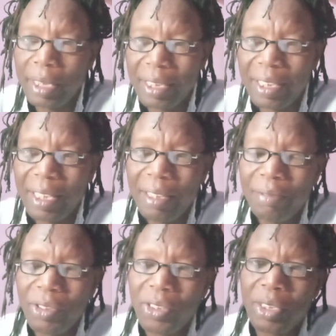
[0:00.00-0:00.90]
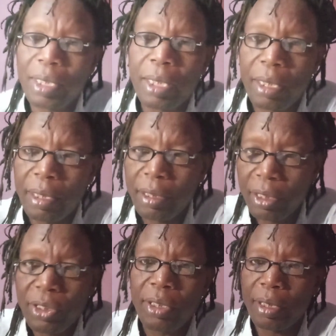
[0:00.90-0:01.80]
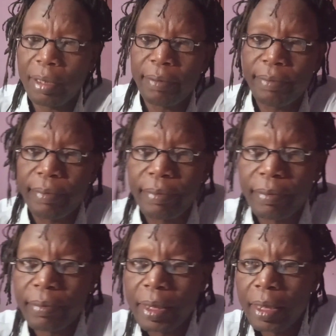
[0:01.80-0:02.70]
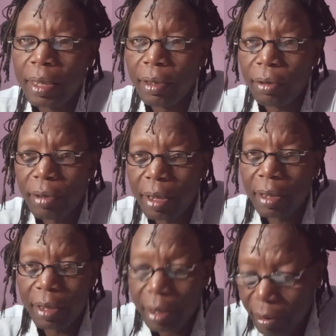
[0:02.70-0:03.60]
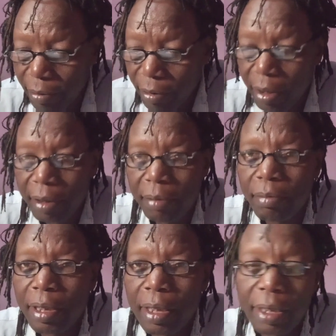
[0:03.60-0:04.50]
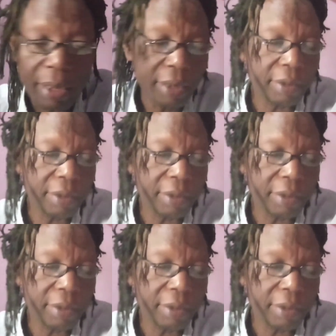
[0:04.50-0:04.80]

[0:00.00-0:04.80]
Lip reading: Decay means radiation, not that in the very beginning.